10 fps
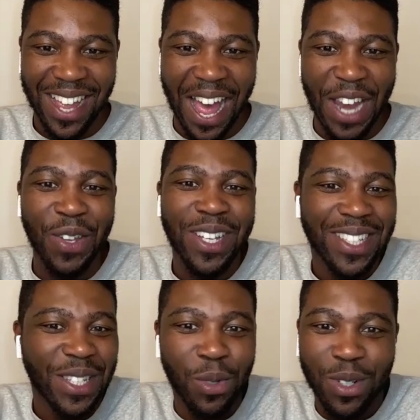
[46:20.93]
and you can
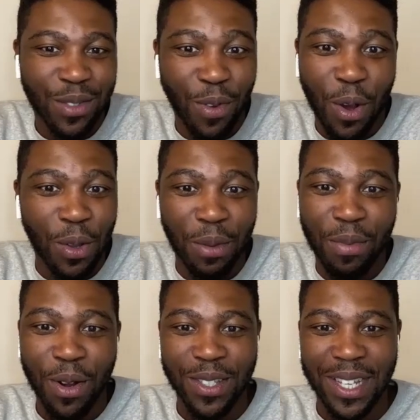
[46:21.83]
still just follow the
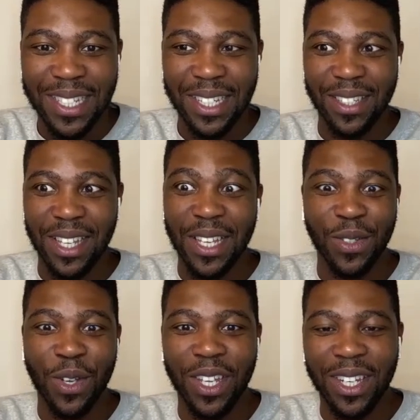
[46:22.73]
process is
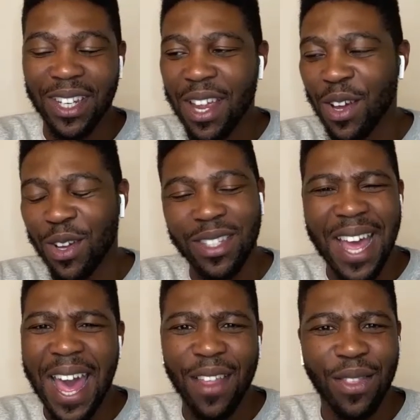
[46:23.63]
good. Because
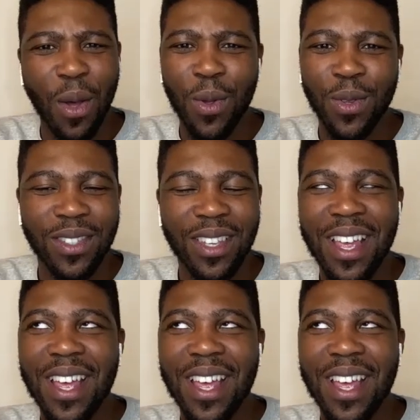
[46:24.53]
yeah, those